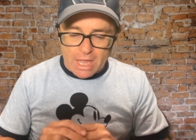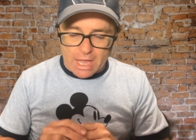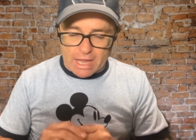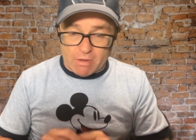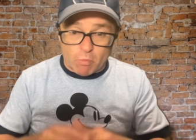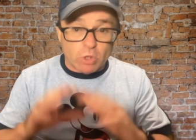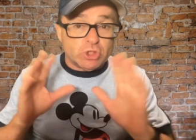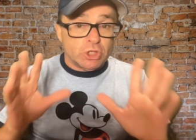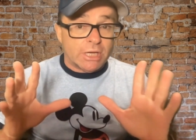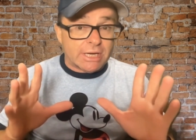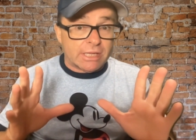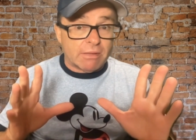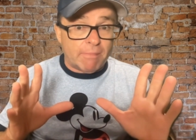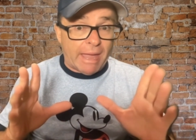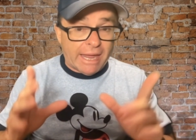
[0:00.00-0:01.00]
Uh, what you get
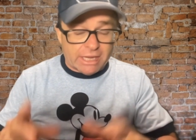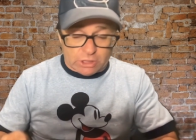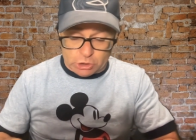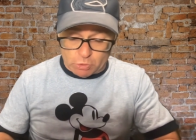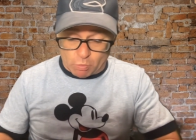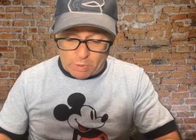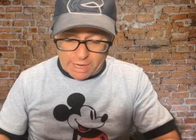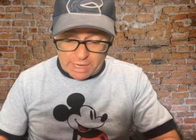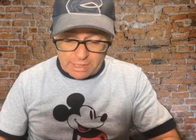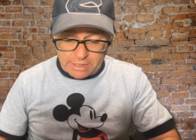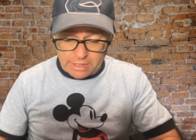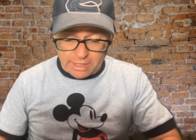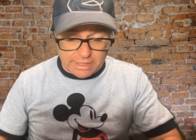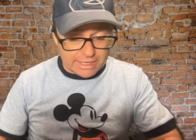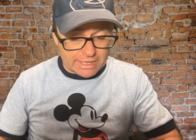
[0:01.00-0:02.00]
in the package? Well,
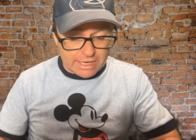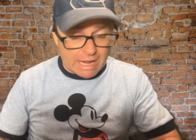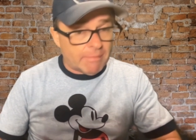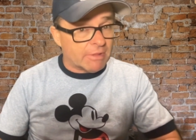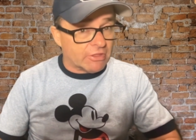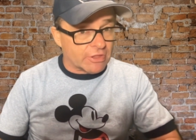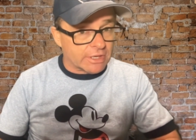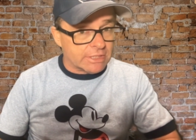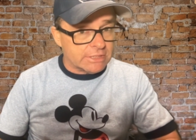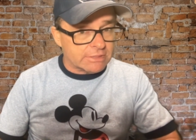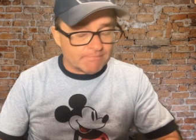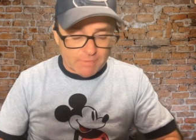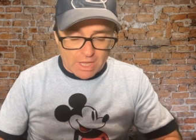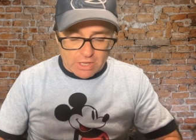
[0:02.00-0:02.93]
you're going to get a couple of things.